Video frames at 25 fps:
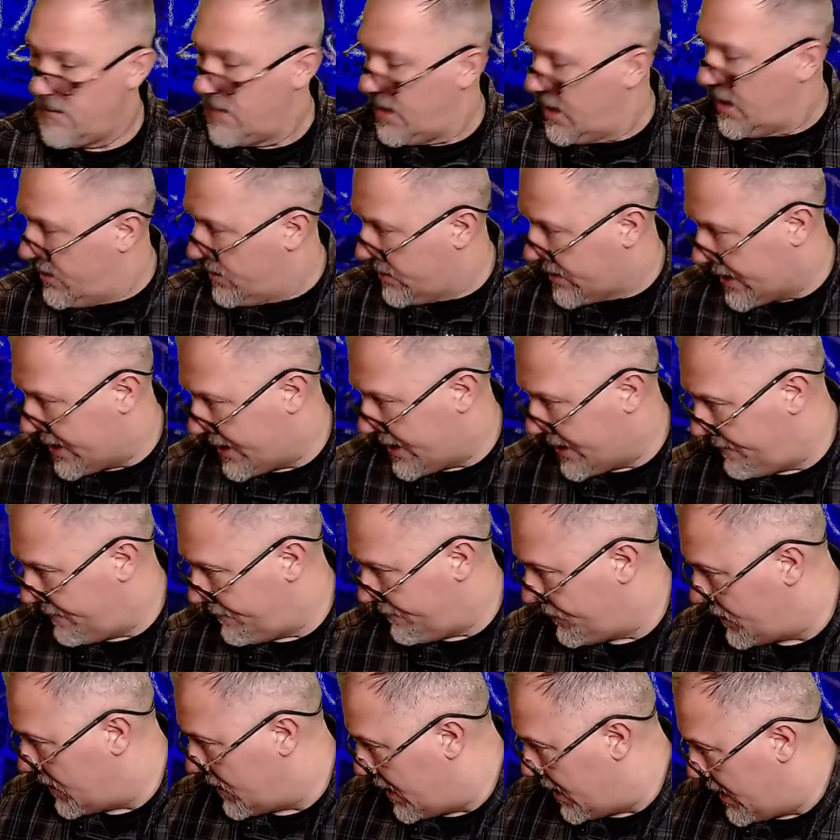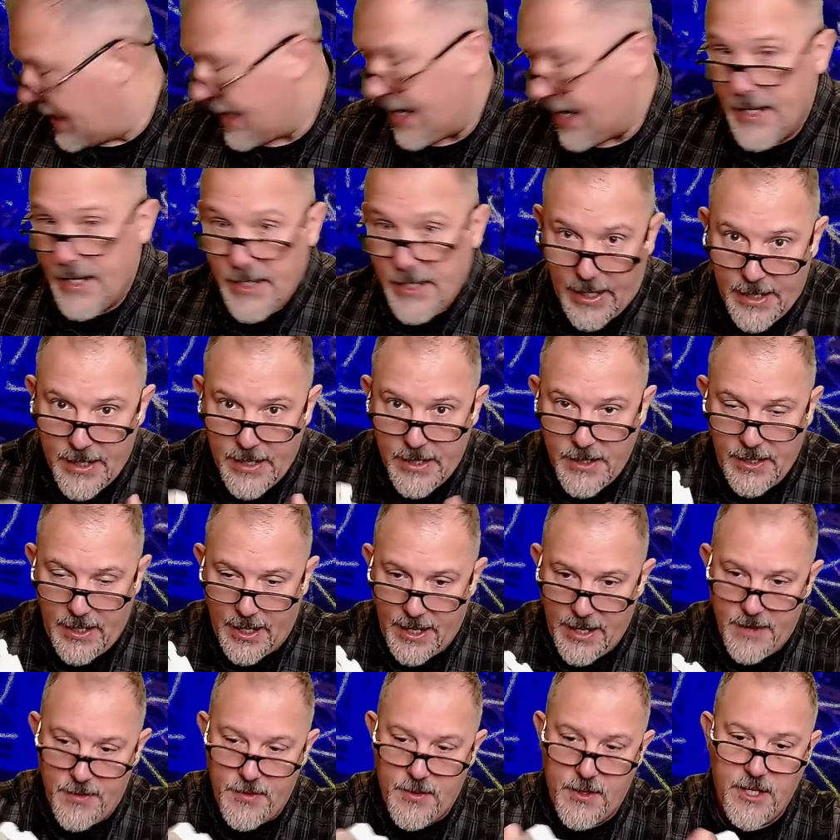Okay? And, and,
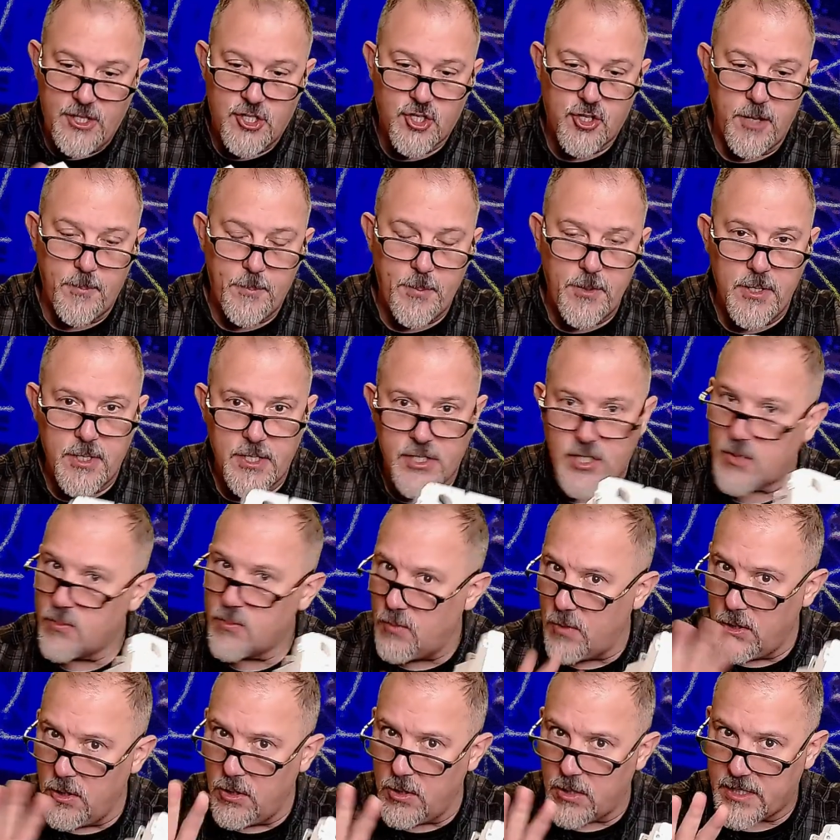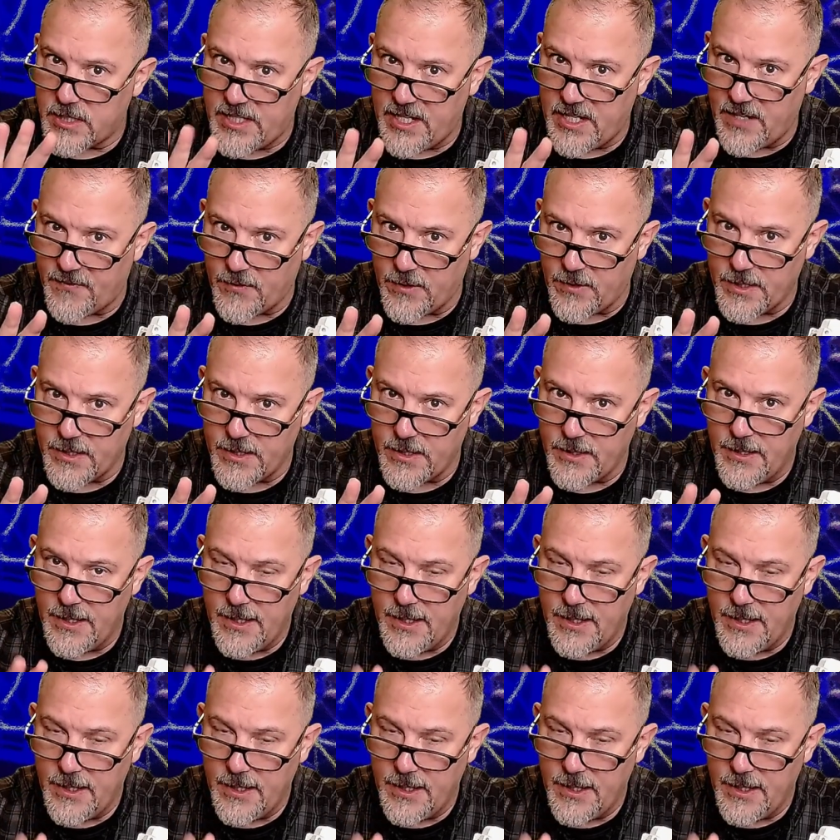and the trip units will look different.